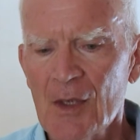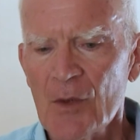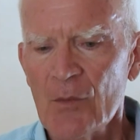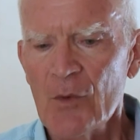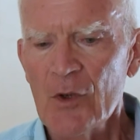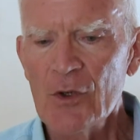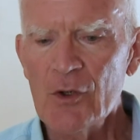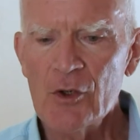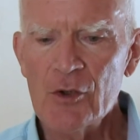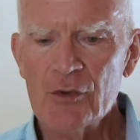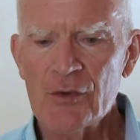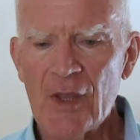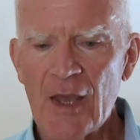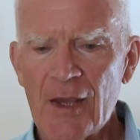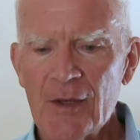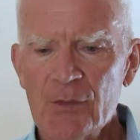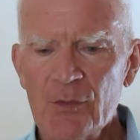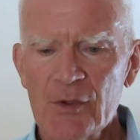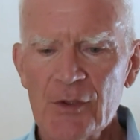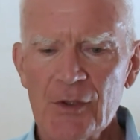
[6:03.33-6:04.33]
We learn
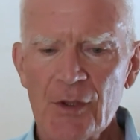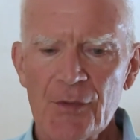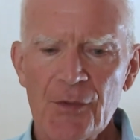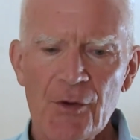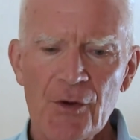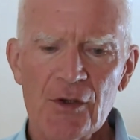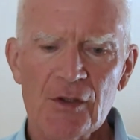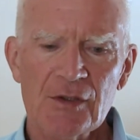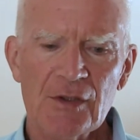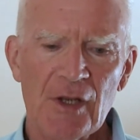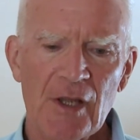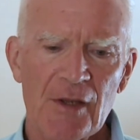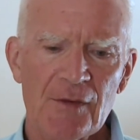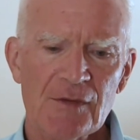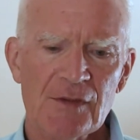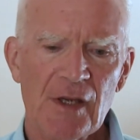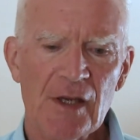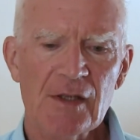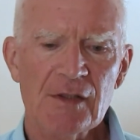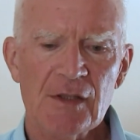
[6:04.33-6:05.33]
that when the third slave
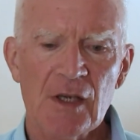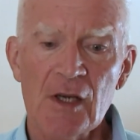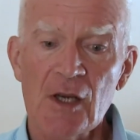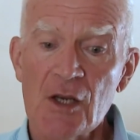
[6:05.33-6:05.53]
says,